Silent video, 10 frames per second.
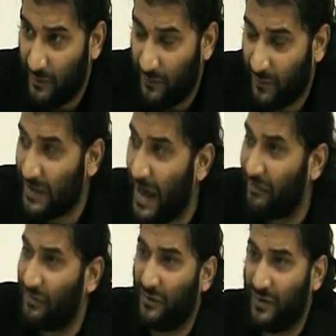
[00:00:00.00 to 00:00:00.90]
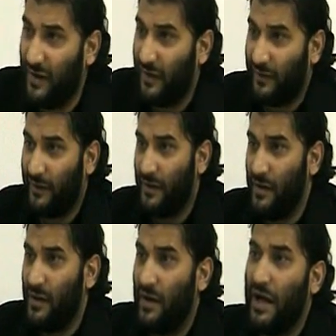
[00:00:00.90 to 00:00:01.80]
for thousands of years,
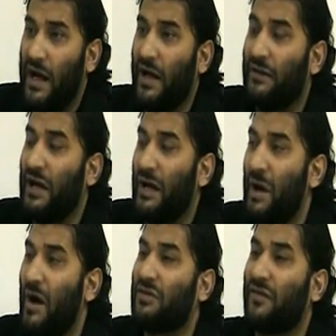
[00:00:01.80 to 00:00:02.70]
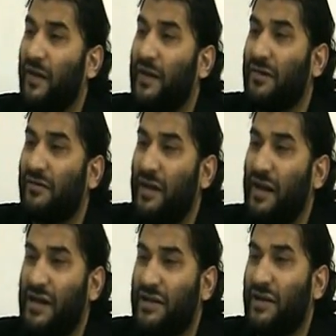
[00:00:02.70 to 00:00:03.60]
and the amount of heat and
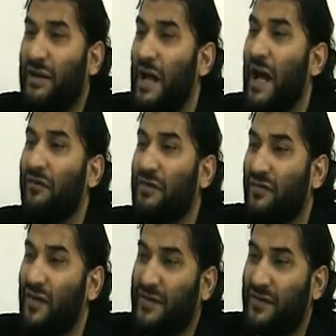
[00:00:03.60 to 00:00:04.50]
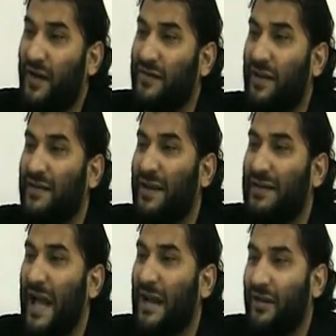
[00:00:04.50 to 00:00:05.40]
radiation and light which reaches us is
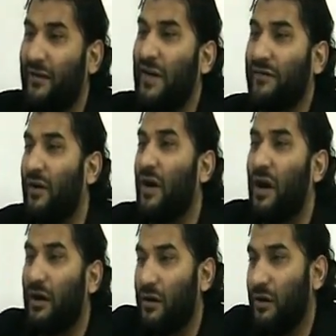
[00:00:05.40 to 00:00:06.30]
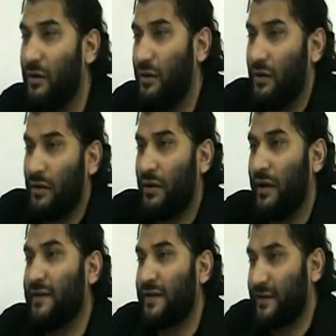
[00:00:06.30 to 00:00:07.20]
exactly right for our
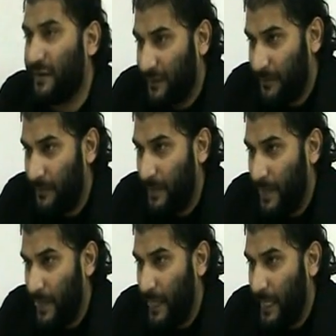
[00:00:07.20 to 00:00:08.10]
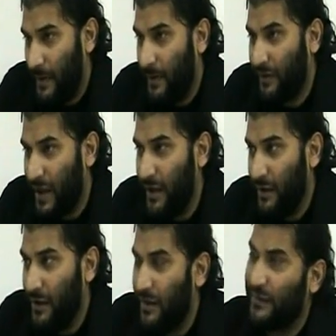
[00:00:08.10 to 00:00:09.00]
existence.
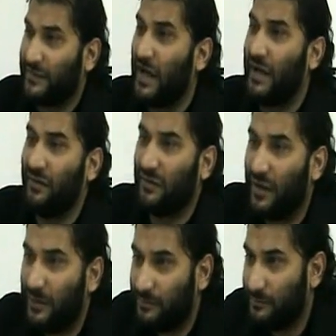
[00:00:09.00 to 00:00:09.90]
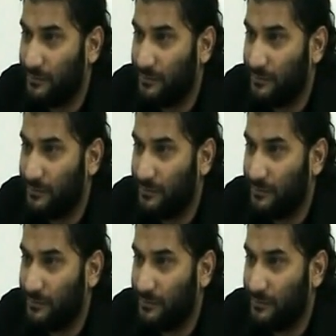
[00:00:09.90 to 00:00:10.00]
Okay? It's a sign of Allah.